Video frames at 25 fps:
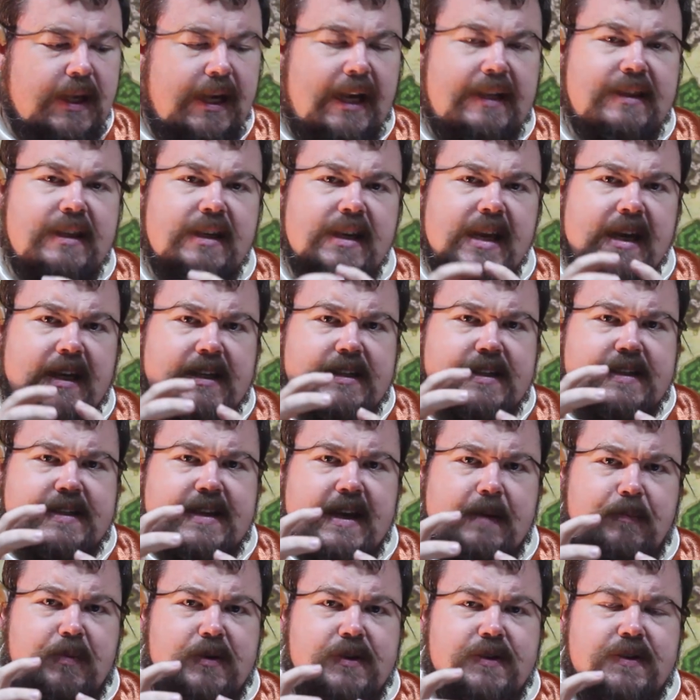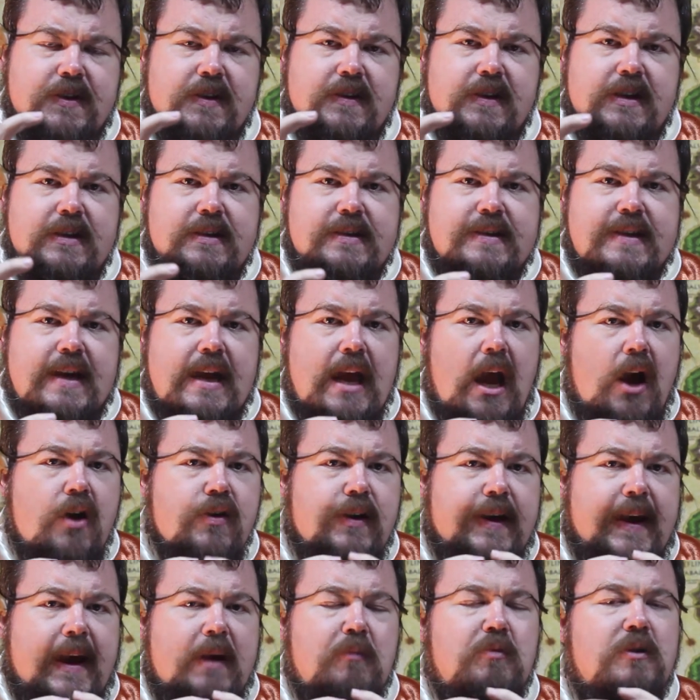And the next step is to then say,
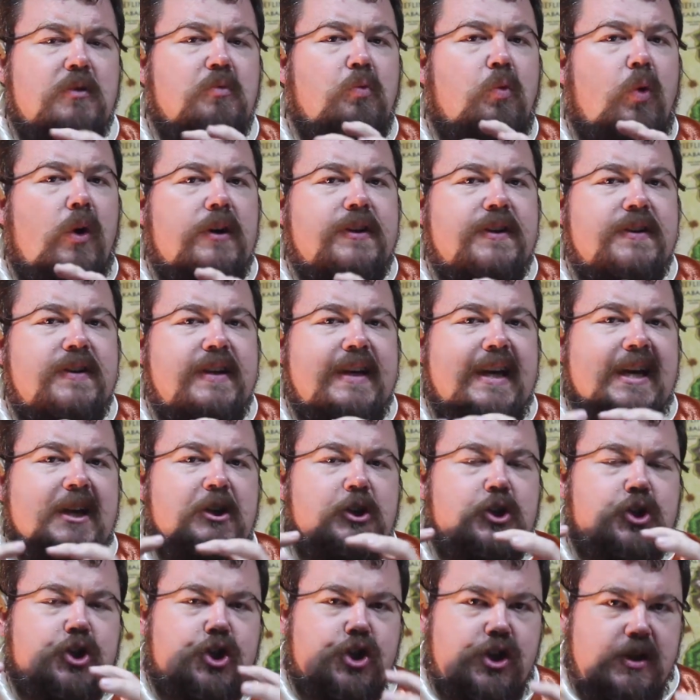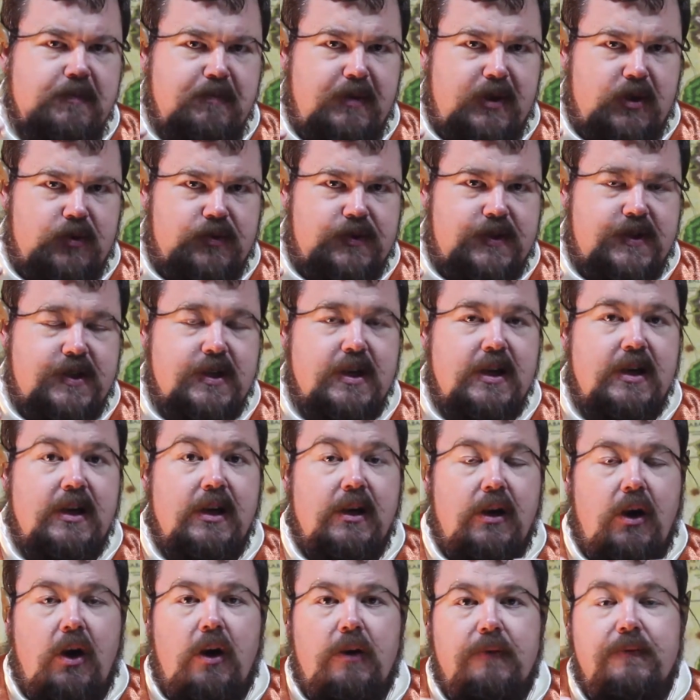okay, well, what are the attributes
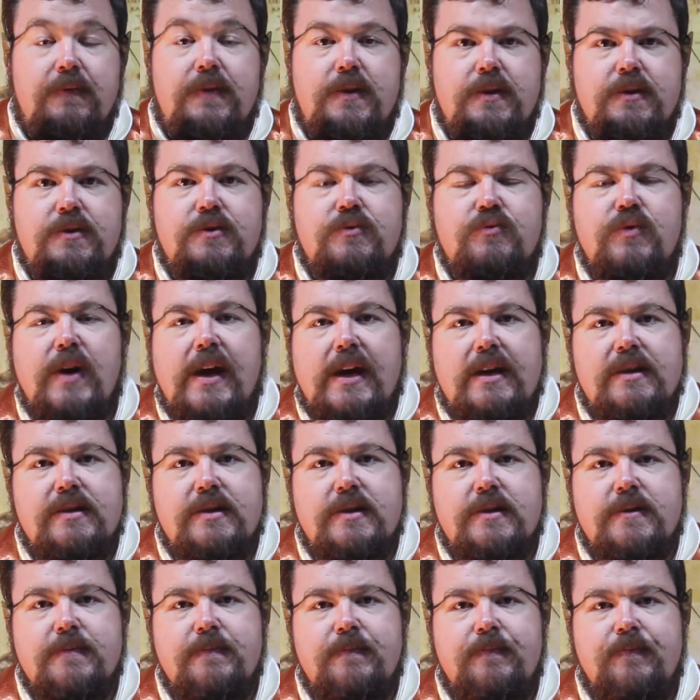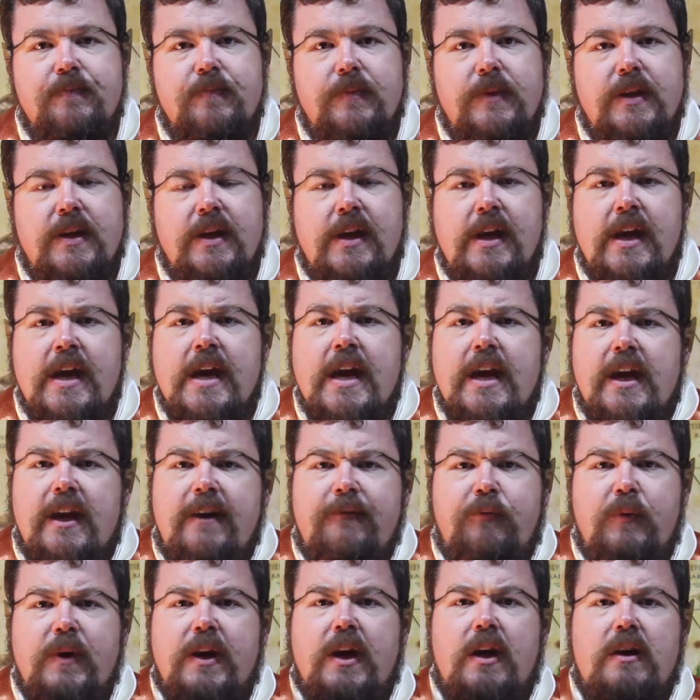of this race?
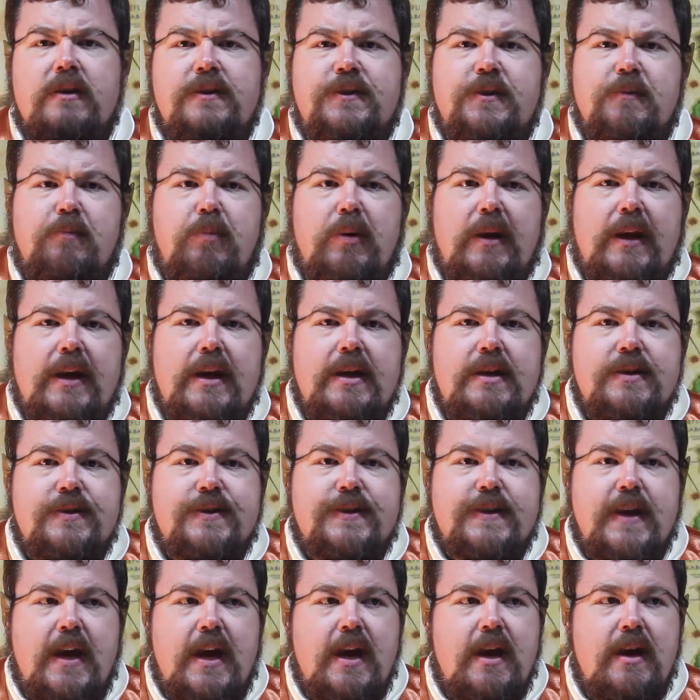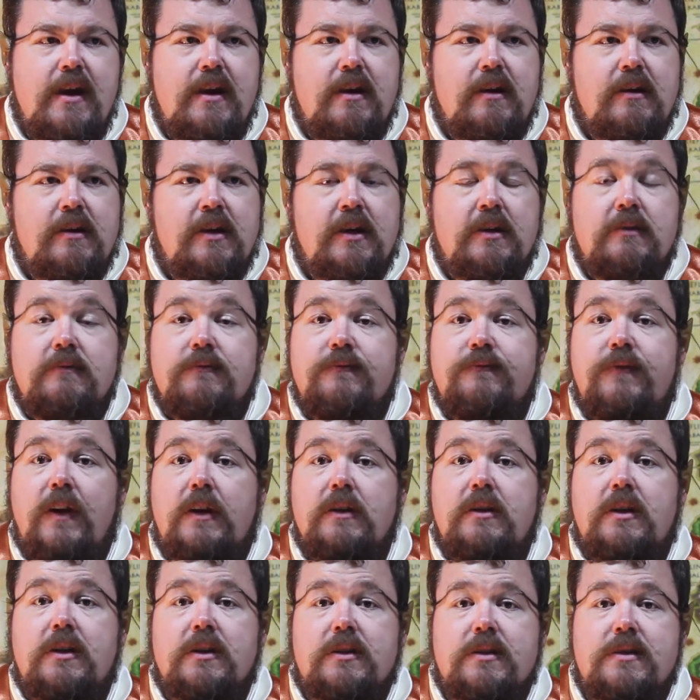If we're going to play, say,
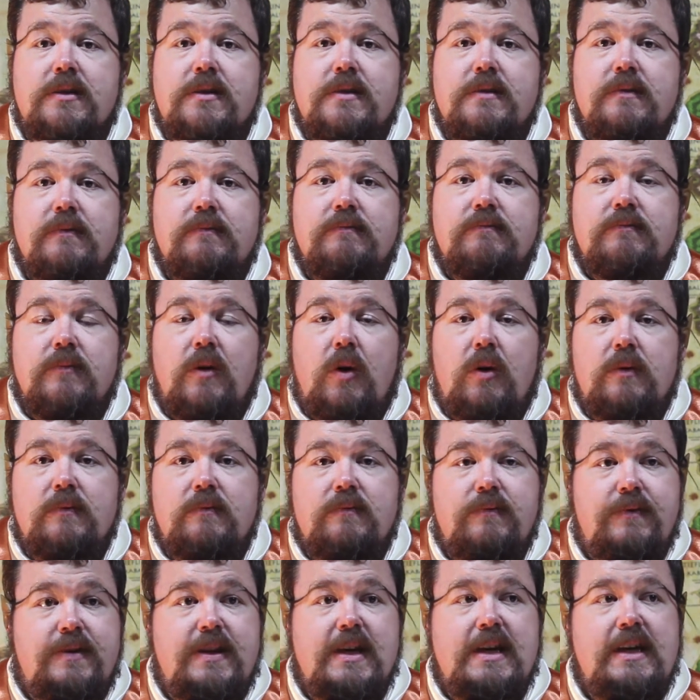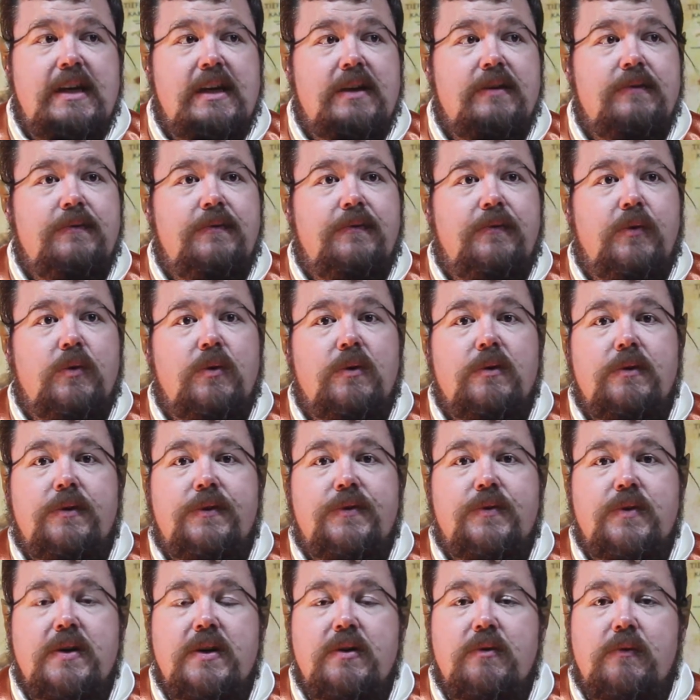Vulcans, they live for
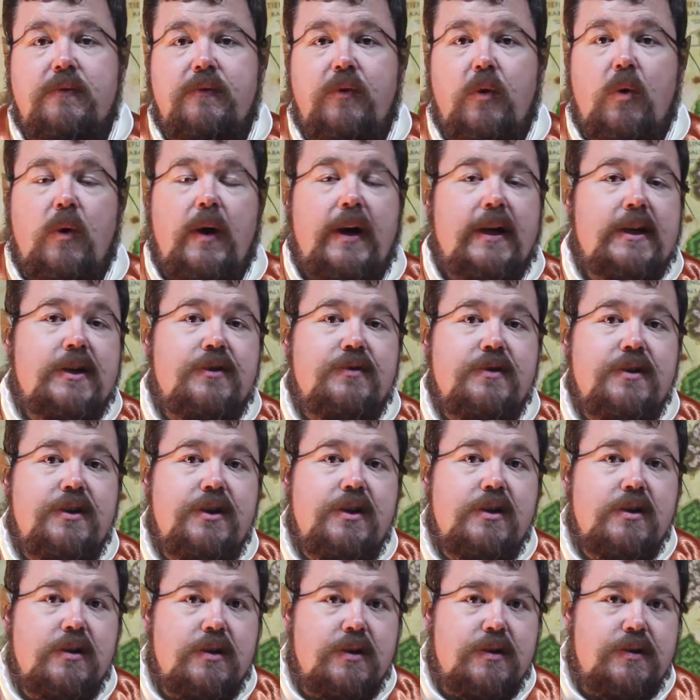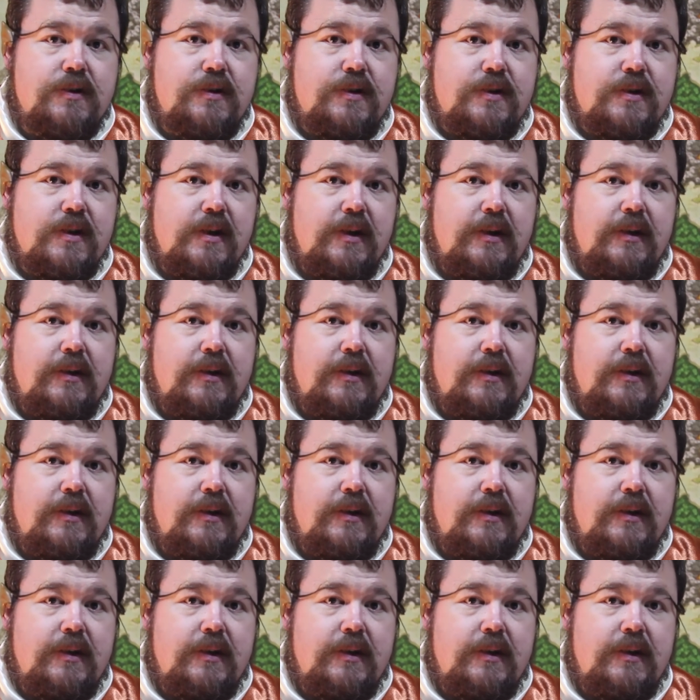300 or 400 years,